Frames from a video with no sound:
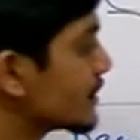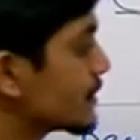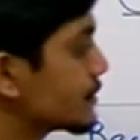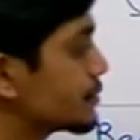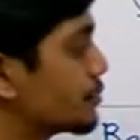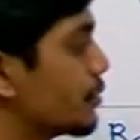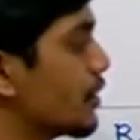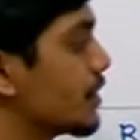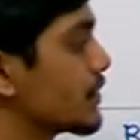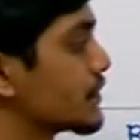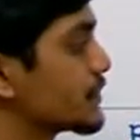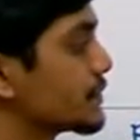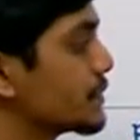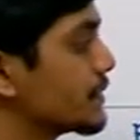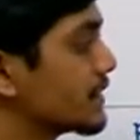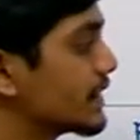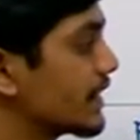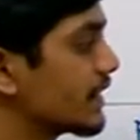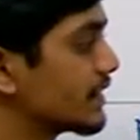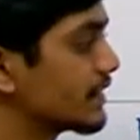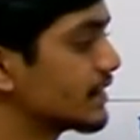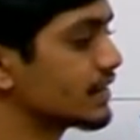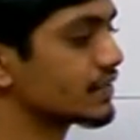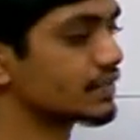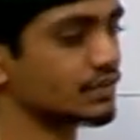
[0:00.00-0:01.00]
this possible
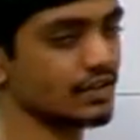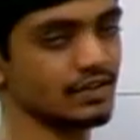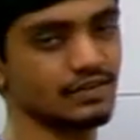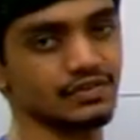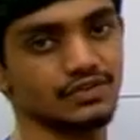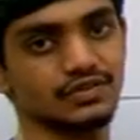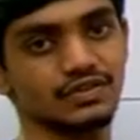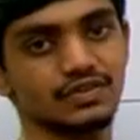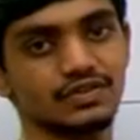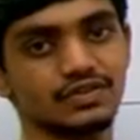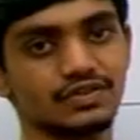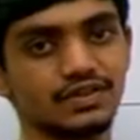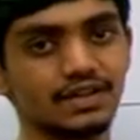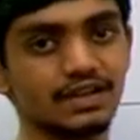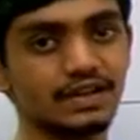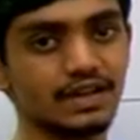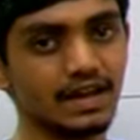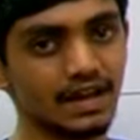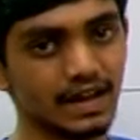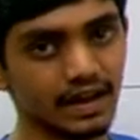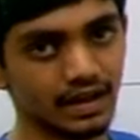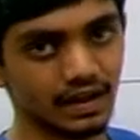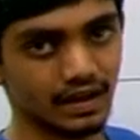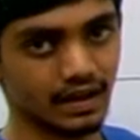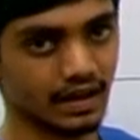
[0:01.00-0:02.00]
that this transition state
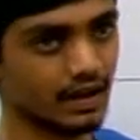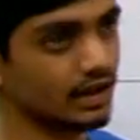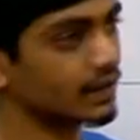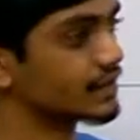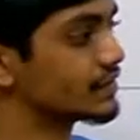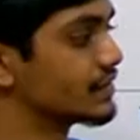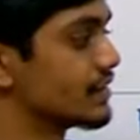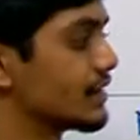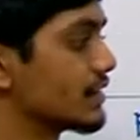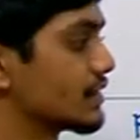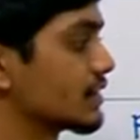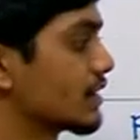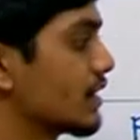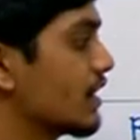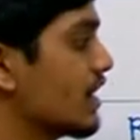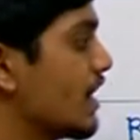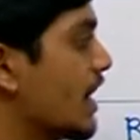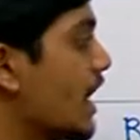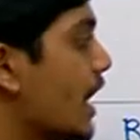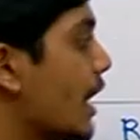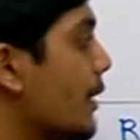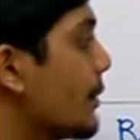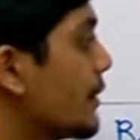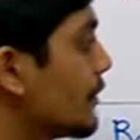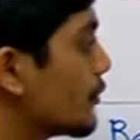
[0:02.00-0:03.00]
exists?
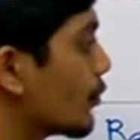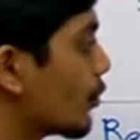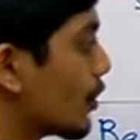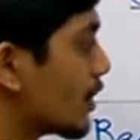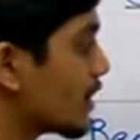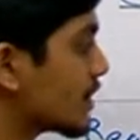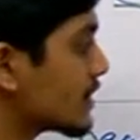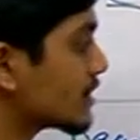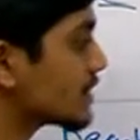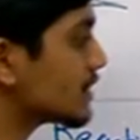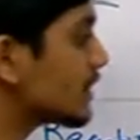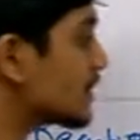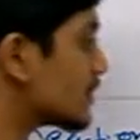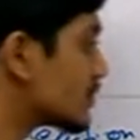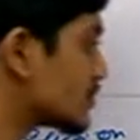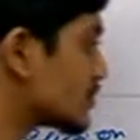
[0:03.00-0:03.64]
I mean, what is the